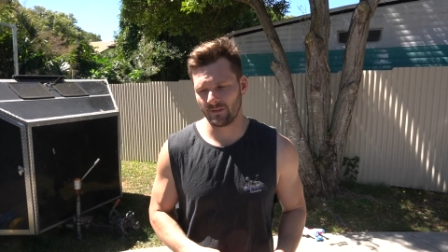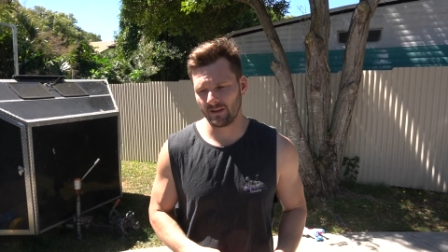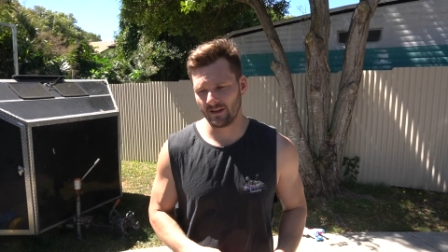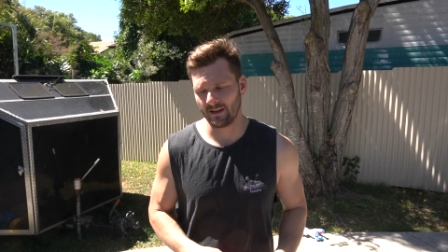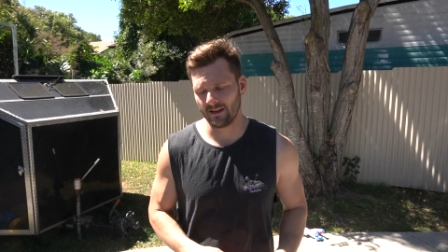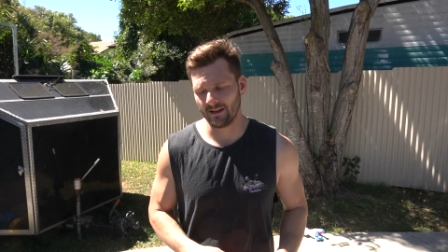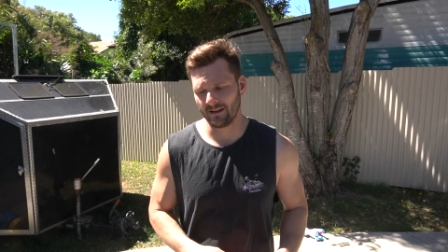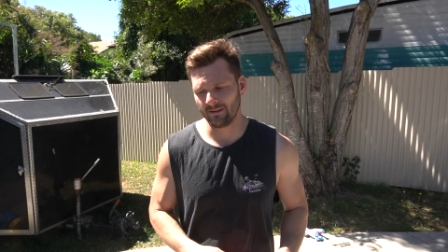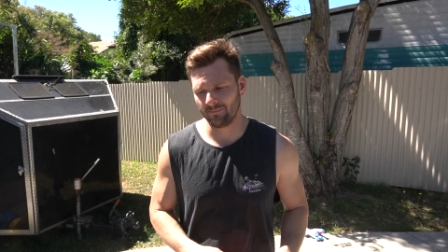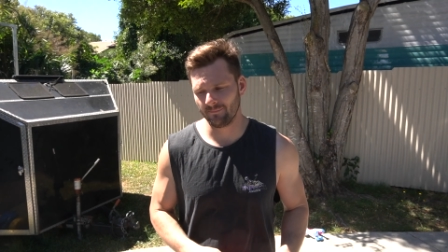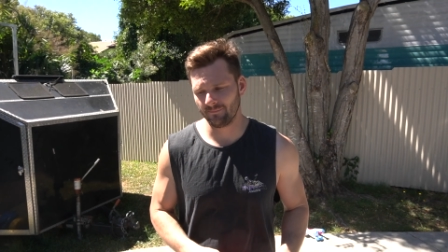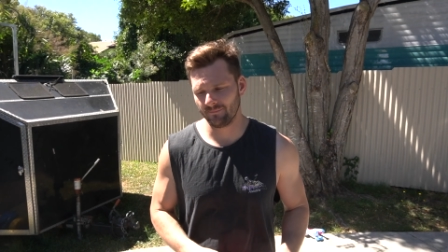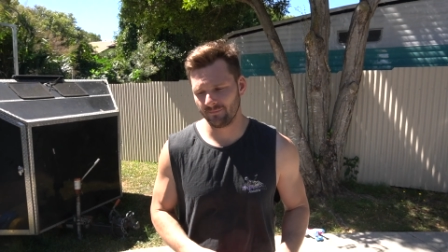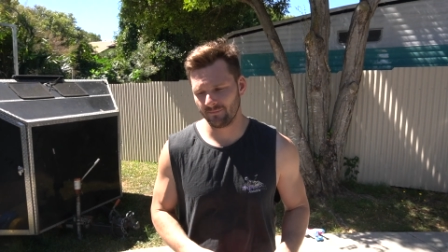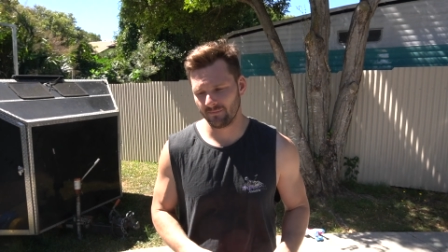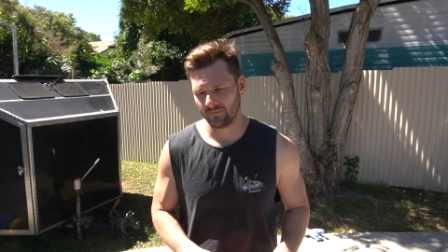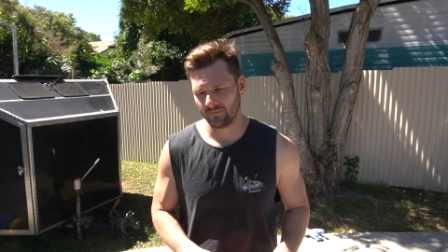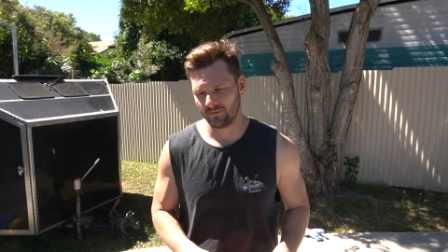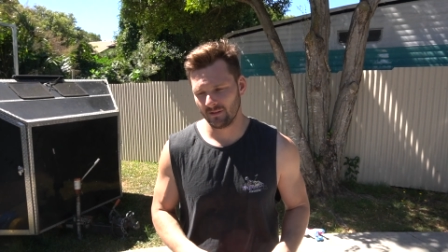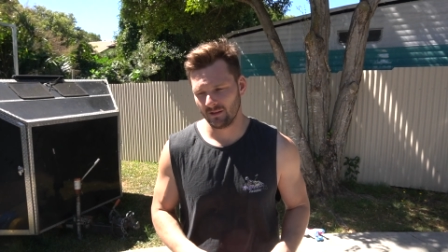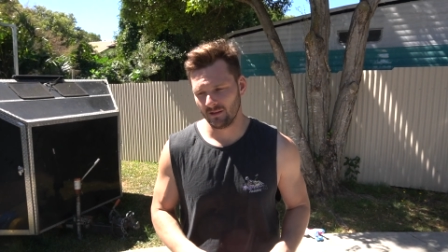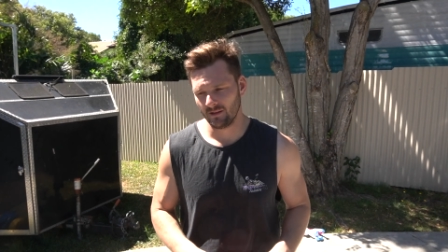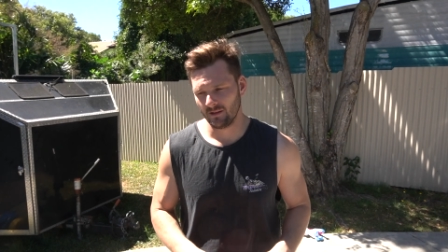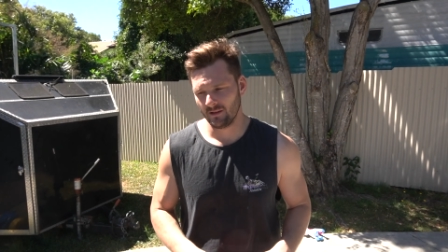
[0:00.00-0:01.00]
Um,
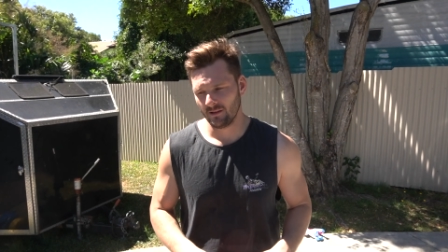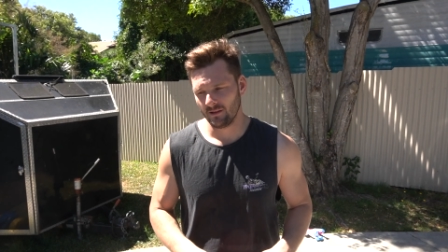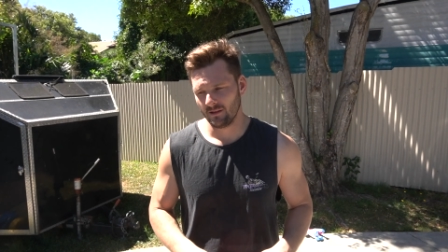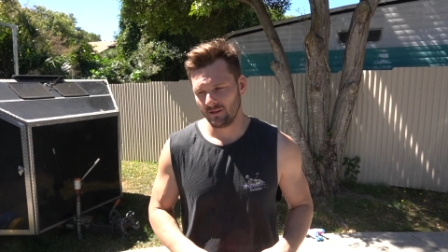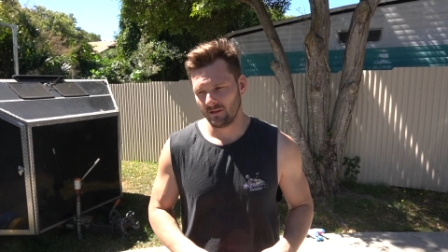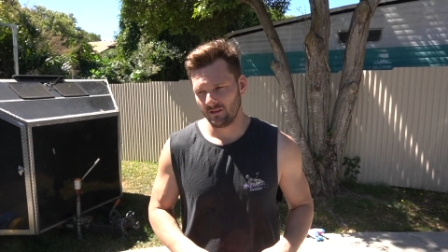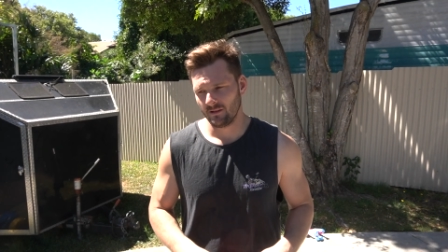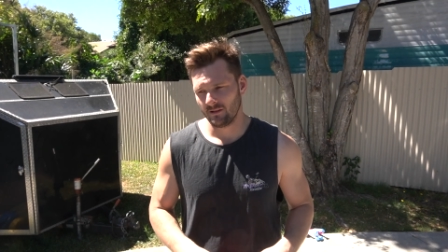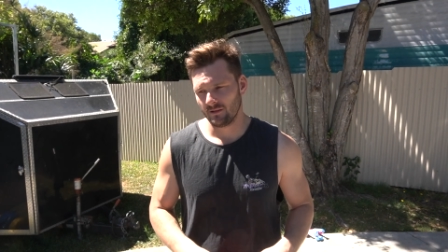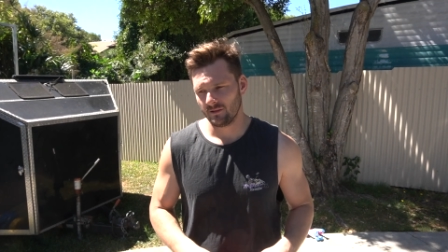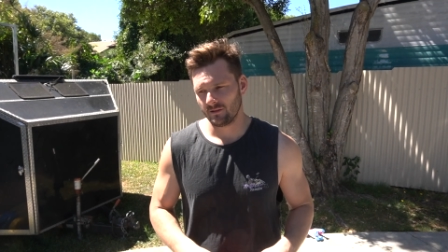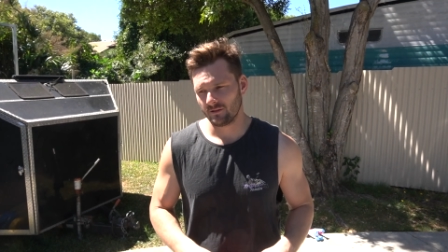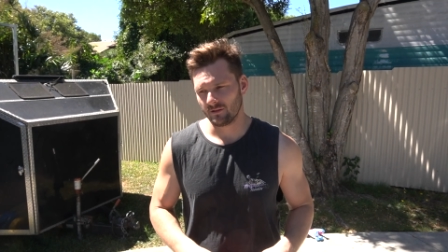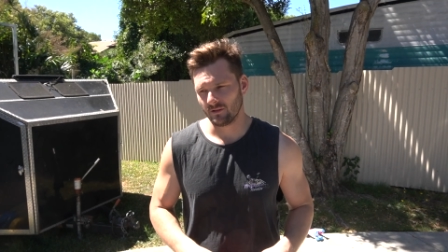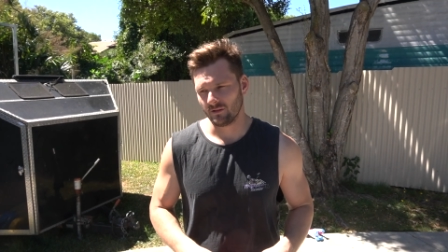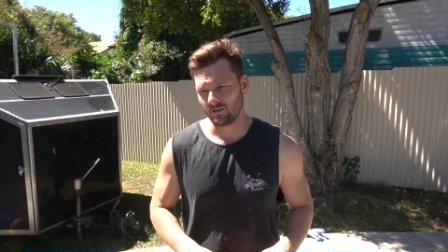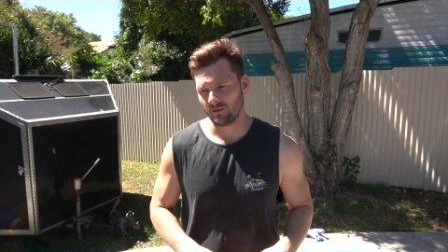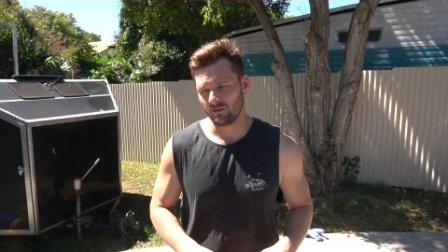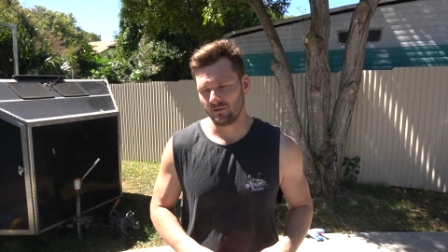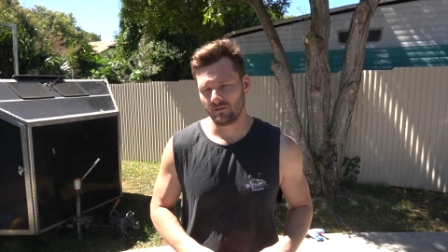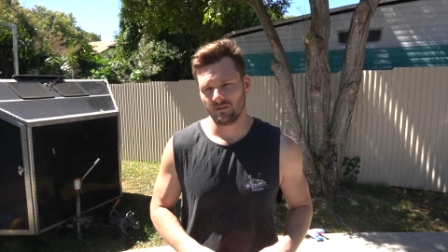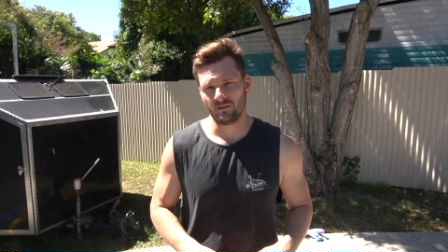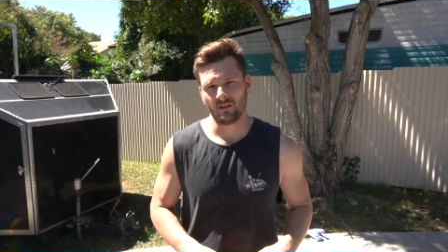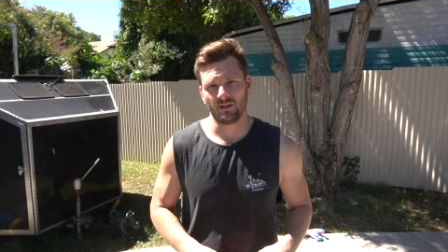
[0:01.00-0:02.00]

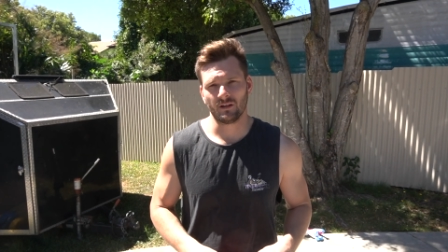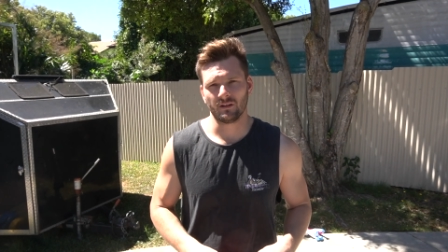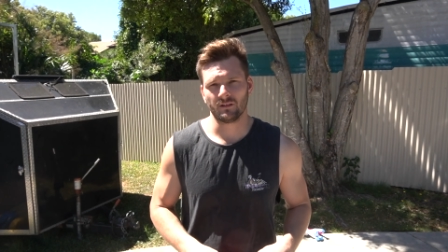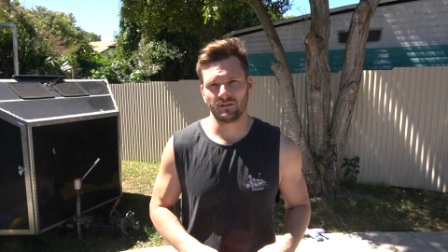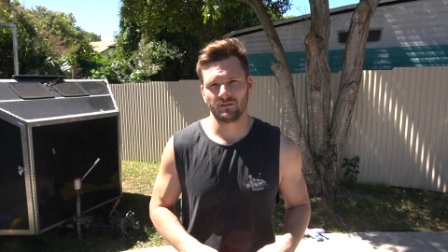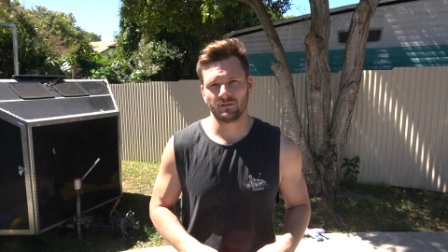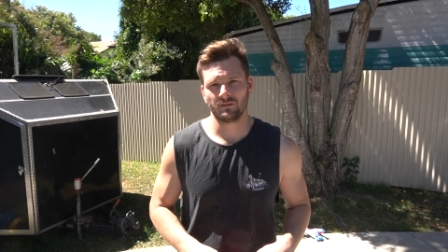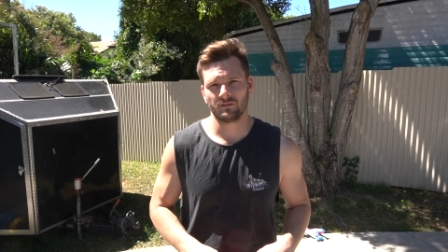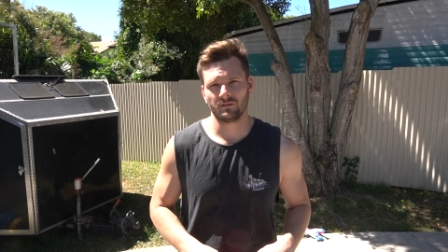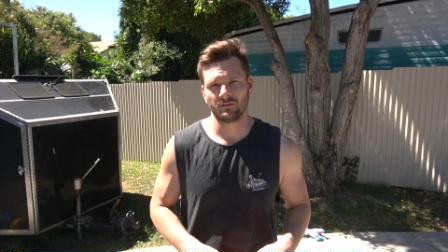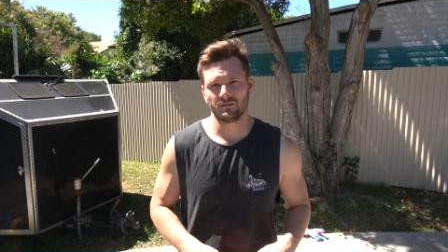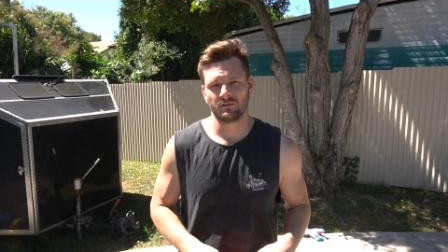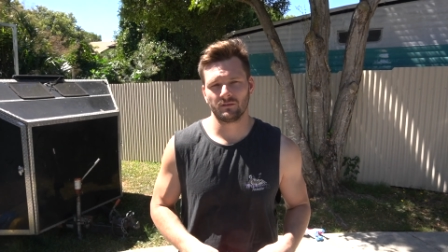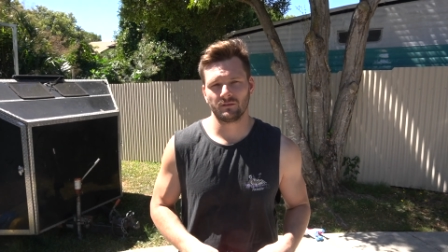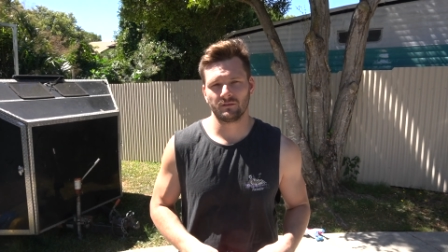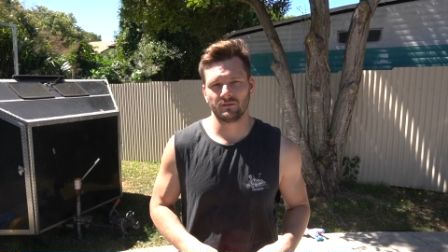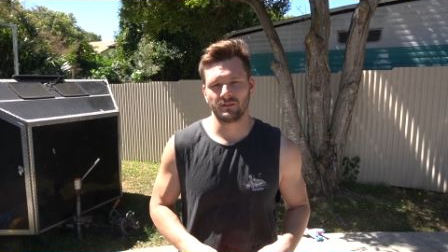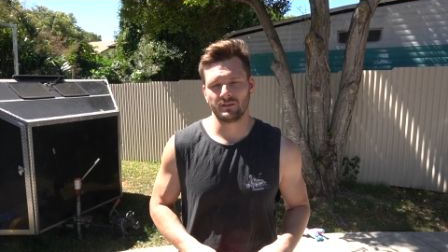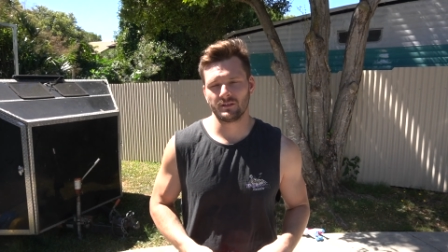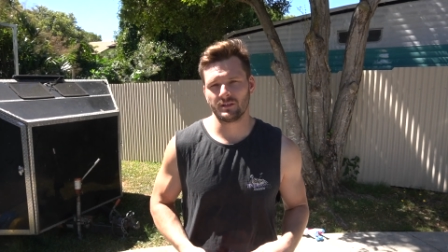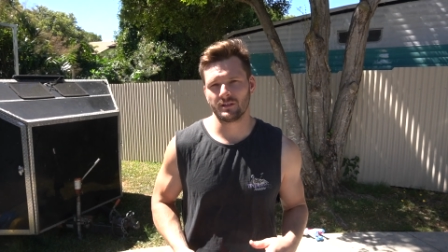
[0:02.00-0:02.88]
so yeah, let's